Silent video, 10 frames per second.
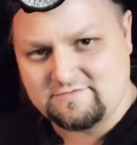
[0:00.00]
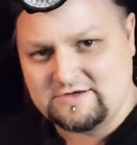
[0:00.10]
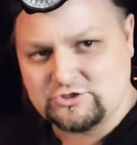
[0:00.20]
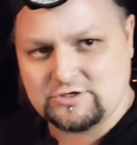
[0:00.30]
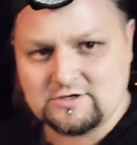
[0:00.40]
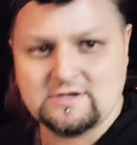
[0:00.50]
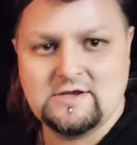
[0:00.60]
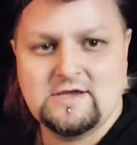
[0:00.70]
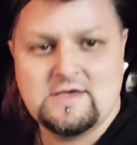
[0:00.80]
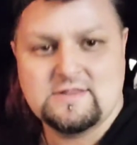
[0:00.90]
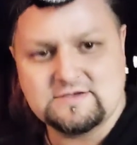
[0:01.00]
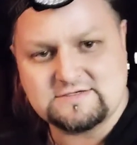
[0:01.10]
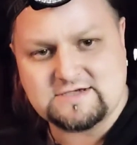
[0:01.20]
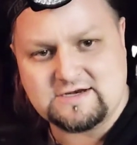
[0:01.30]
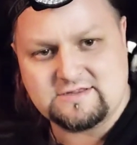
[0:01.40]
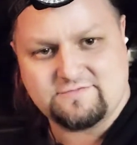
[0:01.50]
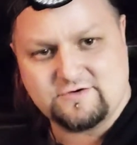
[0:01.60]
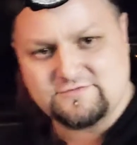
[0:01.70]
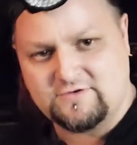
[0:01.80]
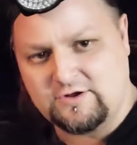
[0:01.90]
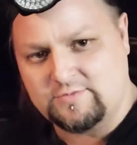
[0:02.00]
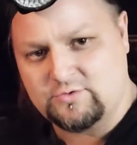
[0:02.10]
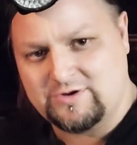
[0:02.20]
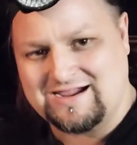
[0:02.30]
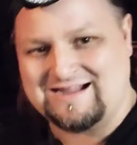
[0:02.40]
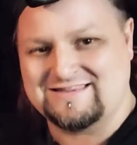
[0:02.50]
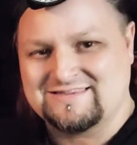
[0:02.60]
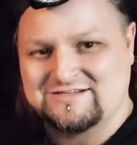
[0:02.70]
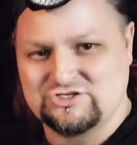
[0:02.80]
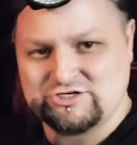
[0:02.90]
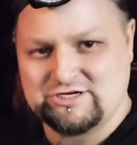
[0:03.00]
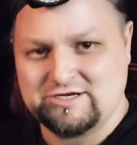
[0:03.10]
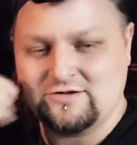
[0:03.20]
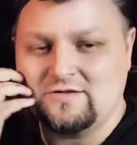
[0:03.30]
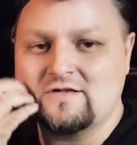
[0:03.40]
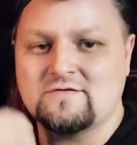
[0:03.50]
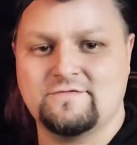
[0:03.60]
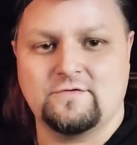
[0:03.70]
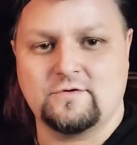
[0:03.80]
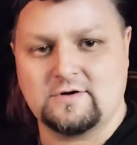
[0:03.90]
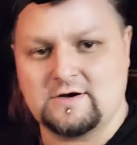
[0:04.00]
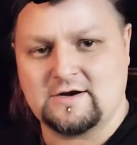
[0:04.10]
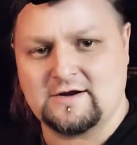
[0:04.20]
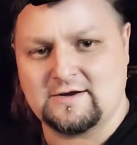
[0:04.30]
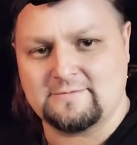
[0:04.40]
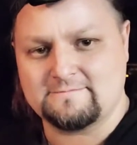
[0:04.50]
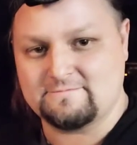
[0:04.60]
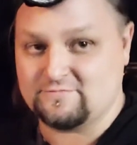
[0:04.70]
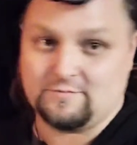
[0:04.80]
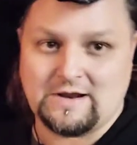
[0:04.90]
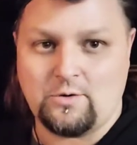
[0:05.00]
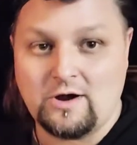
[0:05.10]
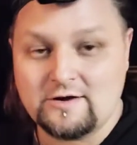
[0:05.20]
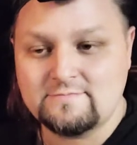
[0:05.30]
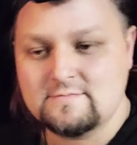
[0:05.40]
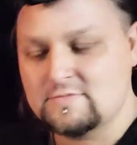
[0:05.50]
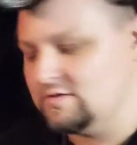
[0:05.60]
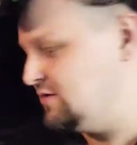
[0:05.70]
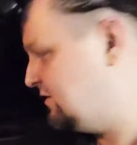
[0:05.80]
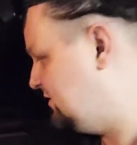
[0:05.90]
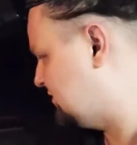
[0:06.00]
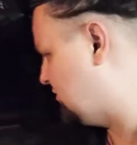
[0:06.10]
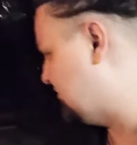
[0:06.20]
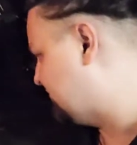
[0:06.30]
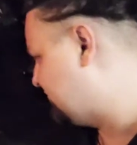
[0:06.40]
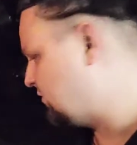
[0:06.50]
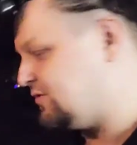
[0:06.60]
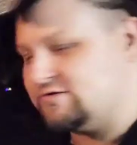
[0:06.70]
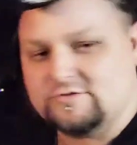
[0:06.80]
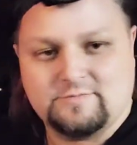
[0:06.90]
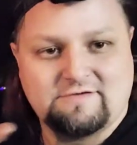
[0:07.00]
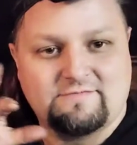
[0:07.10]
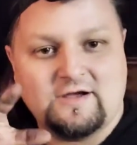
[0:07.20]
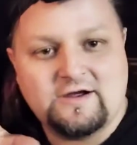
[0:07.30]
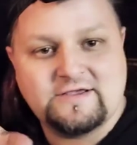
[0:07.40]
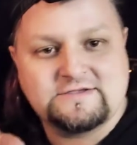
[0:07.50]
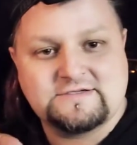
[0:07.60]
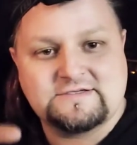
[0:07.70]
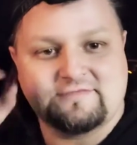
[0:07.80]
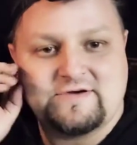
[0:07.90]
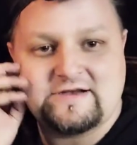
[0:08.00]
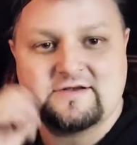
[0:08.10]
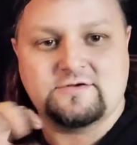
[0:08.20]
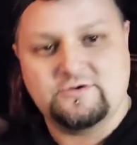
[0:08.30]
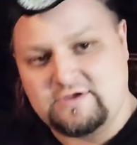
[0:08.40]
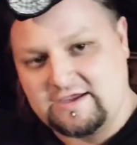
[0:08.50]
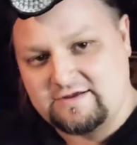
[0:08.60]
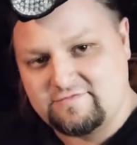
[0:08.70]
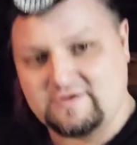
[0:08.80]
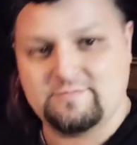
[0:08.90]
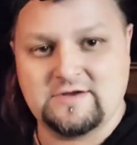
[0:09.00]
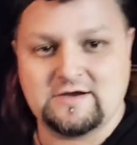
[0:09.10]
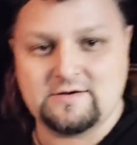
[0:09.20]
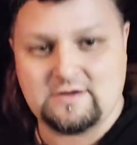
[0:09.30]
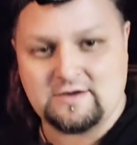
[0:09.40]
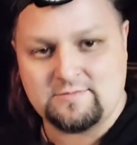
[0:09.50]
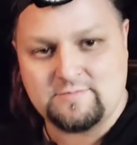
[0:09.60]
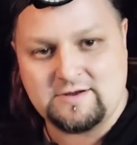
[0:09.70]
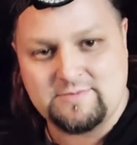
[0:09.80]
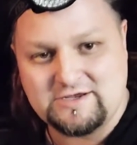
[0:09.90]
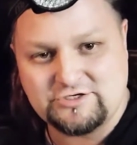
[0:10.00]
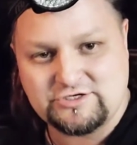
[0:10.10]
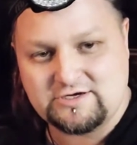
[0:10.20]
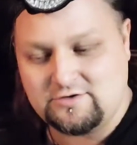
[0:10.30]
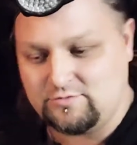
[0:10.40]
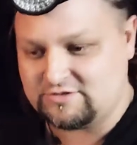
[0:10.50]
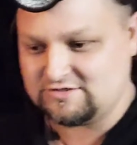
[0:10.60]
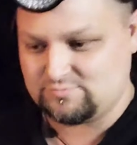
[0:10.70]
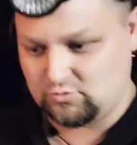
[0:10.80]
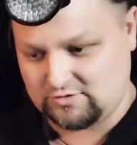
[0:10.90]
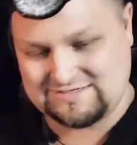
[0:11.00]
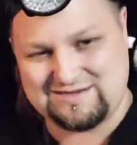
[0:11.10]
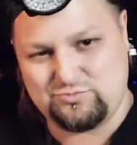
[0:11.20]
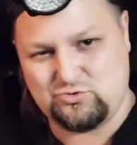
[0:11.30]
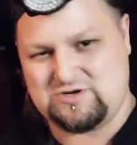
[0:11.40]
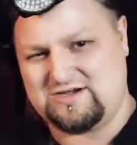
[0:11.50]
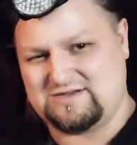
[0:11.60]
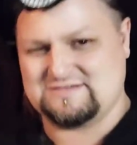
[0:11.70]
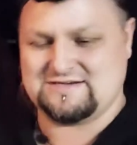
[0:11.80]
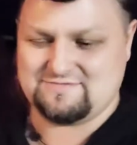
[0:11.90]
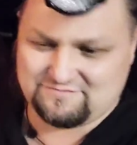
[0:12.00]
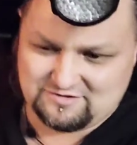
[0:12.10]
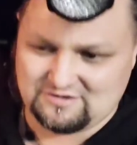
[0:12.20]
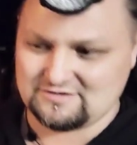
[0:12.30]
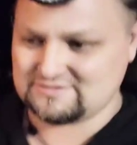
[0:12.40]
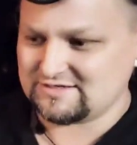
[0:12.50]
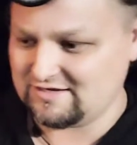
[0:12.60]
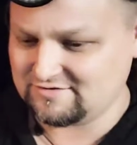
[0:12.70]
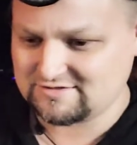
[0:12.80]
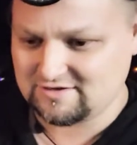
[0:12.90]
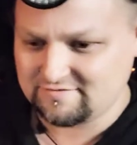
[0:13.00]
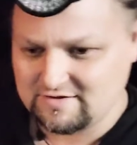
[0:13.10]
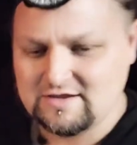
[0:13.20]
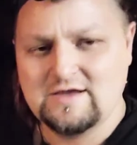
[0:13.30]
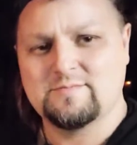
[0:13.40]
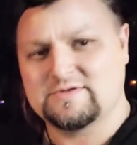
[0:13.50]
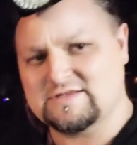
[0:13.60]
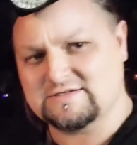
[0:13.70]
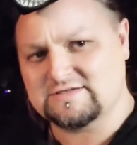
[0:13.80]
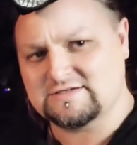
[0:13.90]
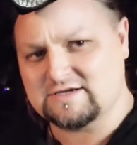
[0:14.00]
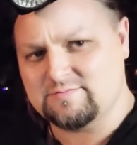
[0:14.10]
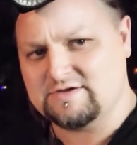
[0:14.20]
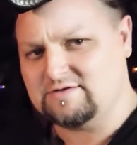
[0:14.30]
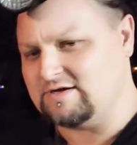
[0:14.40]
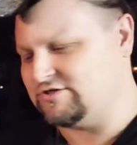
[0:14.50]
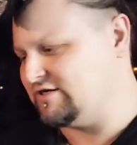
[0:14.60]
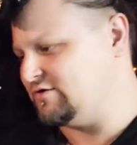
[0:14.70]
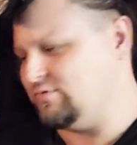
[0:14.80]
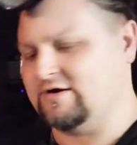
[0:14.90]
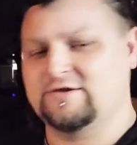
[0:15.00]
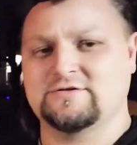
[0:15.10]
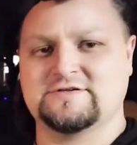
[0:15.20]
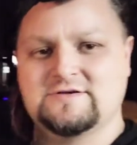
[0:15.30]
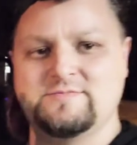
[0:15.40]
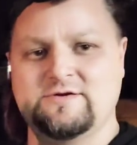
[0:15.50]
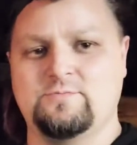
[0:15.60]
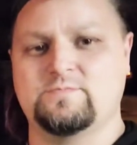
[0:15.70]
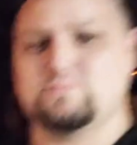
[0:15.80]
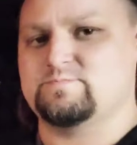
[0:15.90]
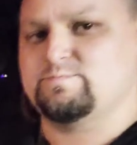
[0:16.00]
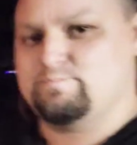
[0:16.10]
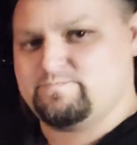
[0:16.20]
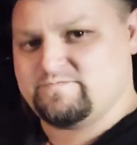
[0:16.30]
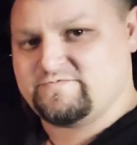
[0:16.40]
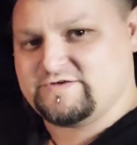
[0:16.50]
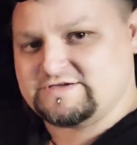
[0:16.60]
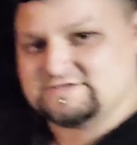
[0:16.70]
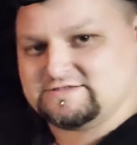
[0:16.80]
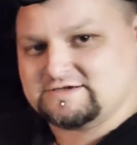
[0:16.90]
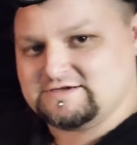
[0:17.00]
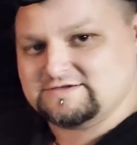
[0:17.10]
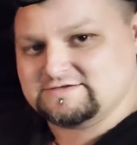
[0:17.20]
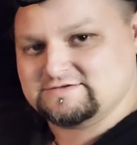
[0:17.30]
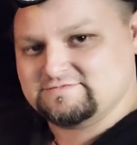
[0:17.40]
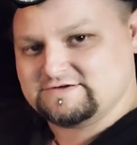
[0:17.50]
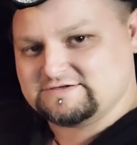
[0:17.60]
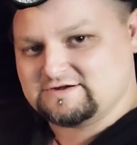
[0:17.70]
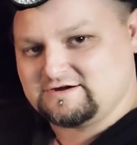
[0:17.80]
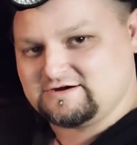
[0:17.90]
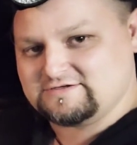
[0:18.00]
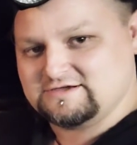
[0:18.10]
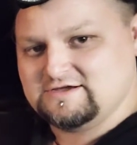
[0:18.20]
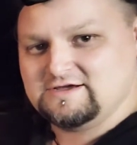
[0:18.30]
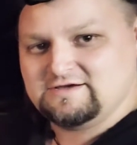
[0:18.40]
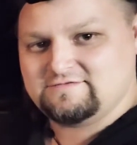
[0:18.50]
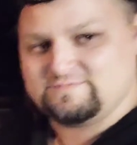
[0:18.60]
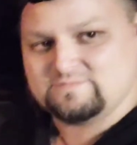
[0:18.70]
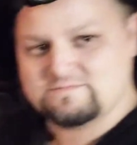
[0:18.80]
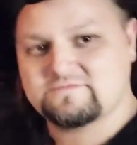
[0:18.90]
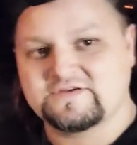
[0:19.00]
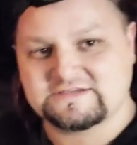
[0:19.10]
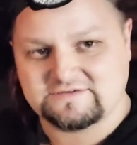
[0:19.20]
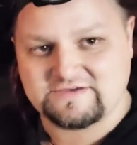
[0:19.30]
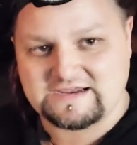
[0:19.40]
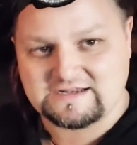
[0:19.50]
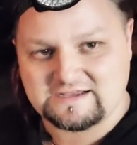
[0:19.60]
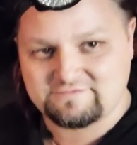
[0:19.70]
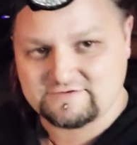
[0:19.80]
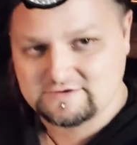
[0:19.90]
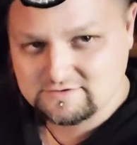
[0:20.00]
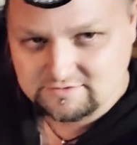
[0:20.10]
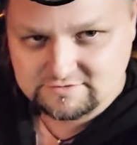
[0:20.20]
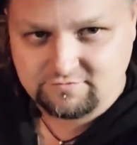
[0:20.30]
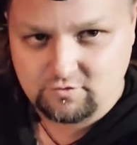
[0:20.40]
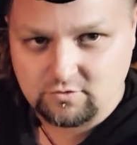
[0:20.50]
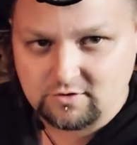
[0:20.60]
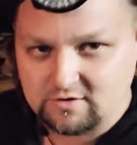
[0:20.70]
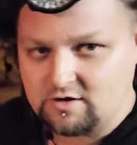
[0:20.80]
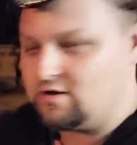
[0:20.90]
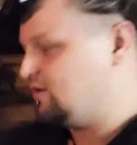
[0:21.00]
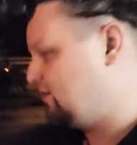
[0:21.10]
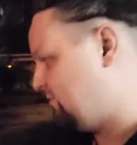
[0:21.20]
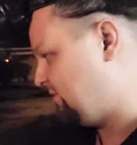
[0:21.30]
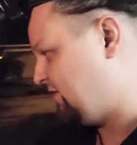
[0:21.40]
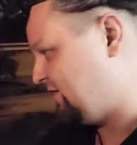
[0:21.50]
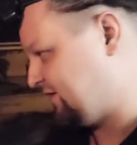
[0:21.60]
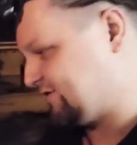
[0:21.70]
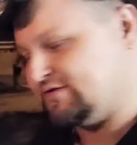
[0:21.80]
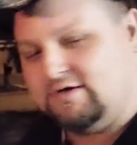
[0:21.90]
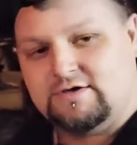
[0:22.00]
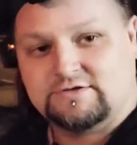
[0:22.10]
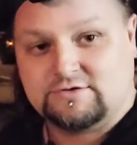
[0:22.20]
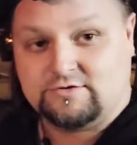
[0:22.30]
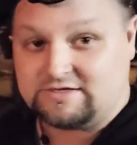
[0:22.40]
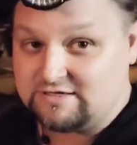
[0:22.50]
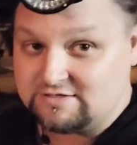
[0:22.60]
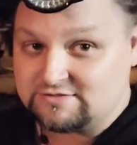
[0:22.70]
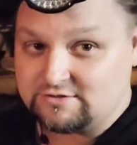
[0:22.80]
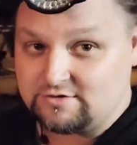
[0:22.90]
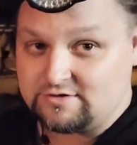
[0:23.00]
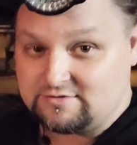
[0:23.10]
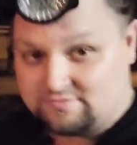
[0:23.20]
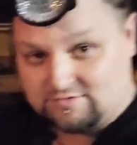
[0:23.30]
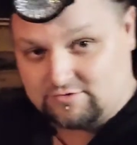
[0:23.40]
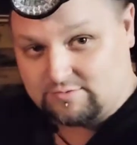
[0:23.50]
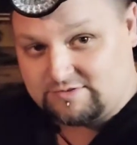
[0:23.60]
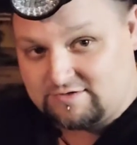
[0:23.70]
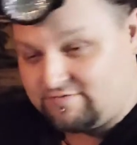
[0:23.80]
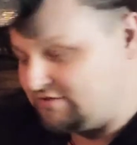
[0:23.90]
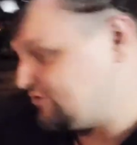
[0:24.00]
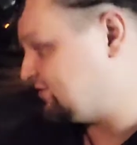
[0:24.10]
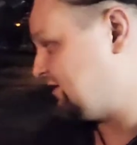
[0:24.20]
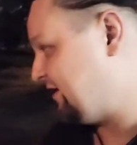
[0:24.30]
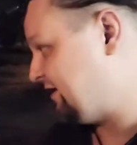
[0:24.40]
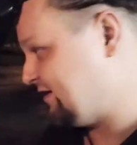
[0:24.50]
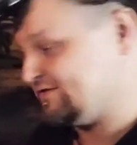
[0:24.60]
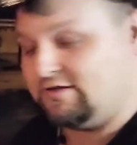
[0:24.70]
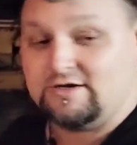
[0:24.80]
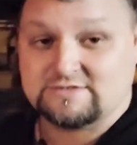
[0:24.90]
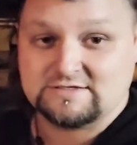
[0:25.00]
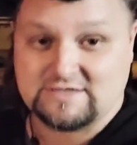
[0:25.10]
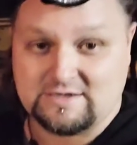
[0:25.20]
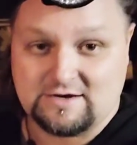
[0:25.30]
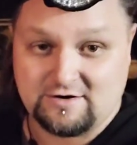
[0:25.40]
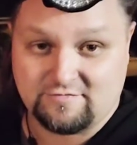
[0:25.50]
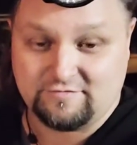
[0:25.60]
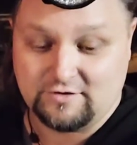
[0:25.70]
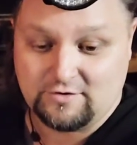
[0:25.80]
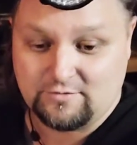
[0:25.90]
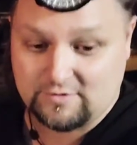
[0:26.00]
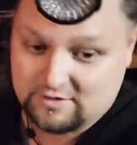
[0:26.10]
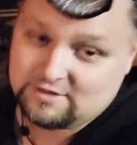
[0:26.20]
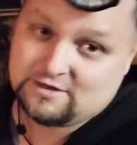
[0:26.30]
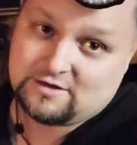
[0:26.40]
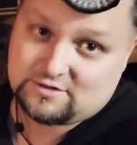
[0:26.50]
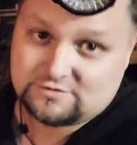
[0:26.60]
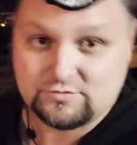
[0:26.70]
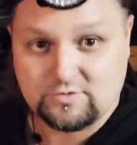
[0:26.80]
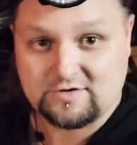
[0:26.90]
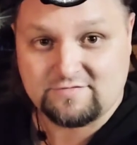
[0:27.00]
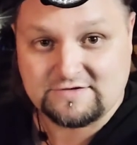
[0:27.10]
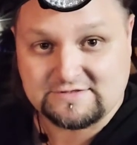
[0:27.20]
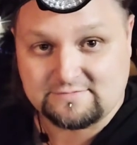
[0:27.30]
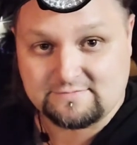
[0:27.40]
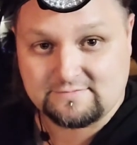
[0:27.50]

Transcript: Avenger. This is kind of the first video I'm doing on this channel for uh, from now on going forward so my audience isn't divided. You can find me on my main channel which is more taboo content, vlog style stuff. But this is going to be my channel where you see me fixing things, fixing cars, fixing van life vehicles for my audience. So the Kia Sedona, the Crimson Avenger, has lost its airflow, so we're gonna fix it.